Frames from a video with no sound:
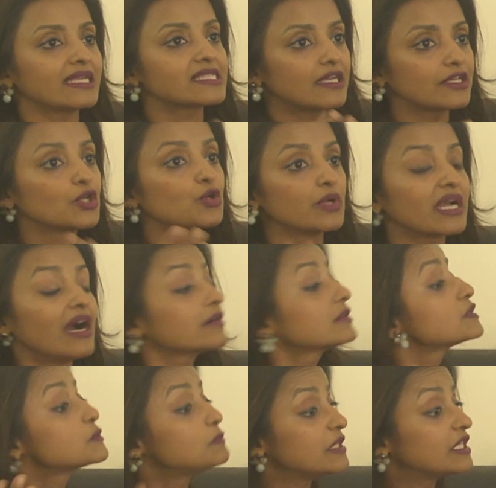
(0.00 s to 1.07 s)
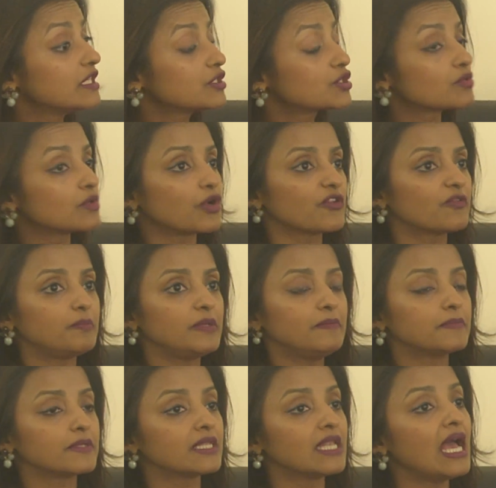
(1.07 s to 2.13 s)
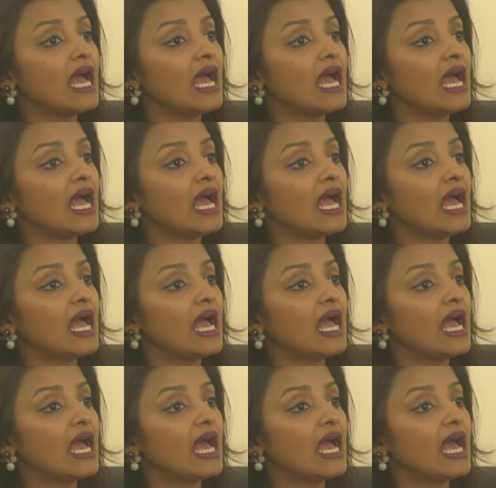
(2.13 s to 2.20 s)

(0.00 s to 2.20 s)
started going out and speaking to a lot of people,